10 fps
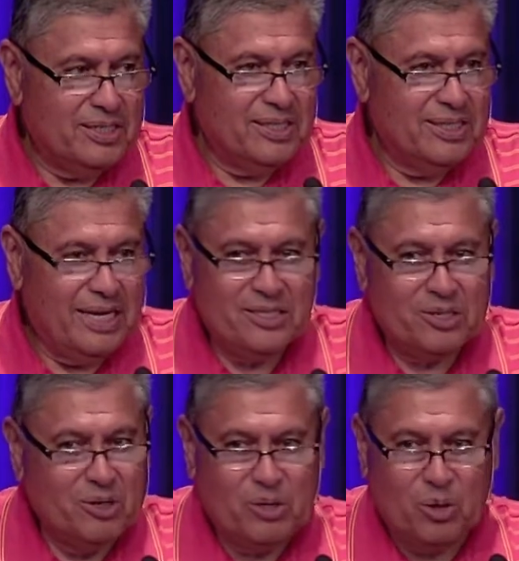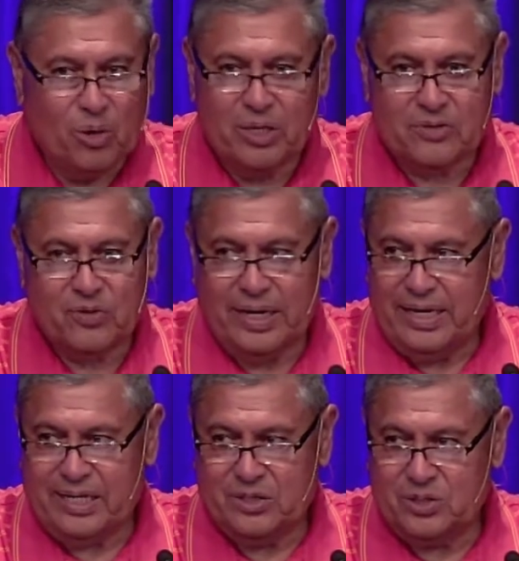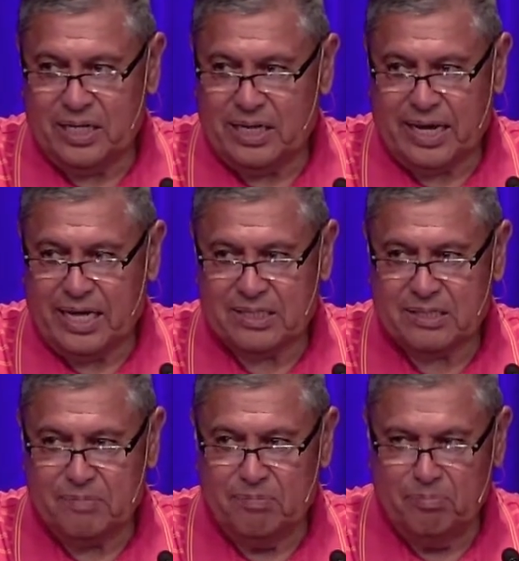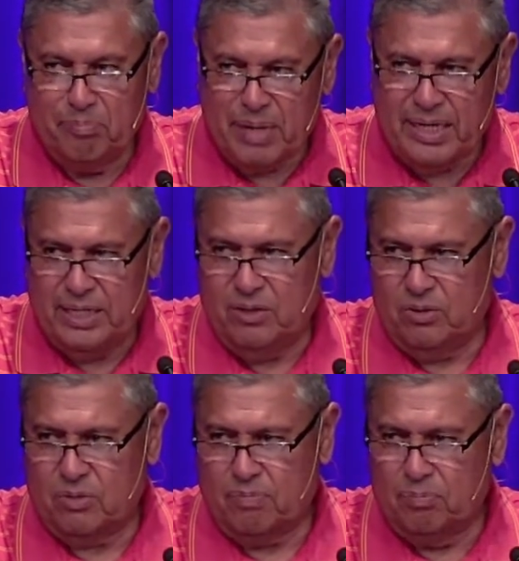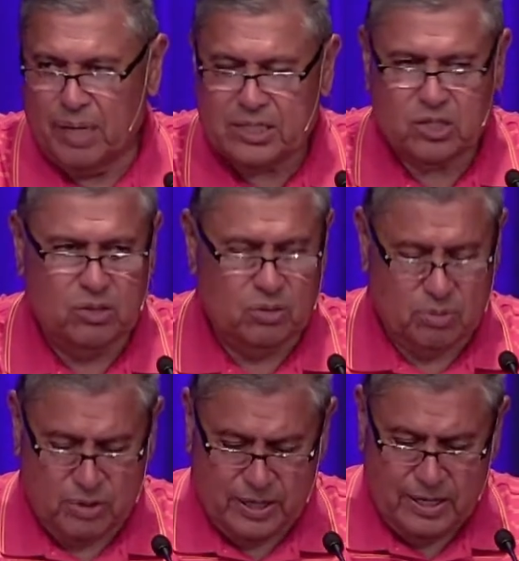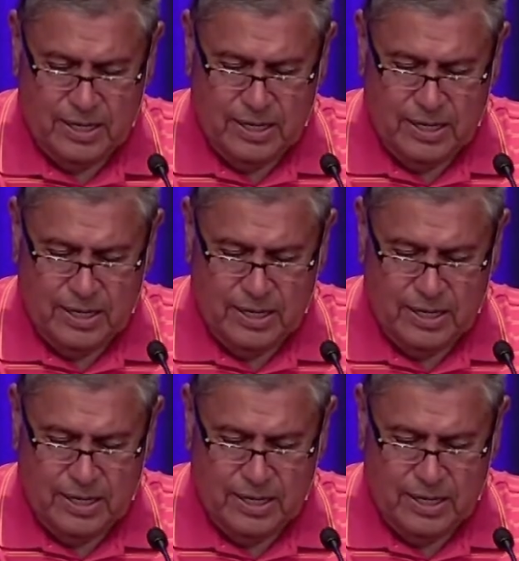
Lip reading: That is glorious for any country that has many youth, much youth, right?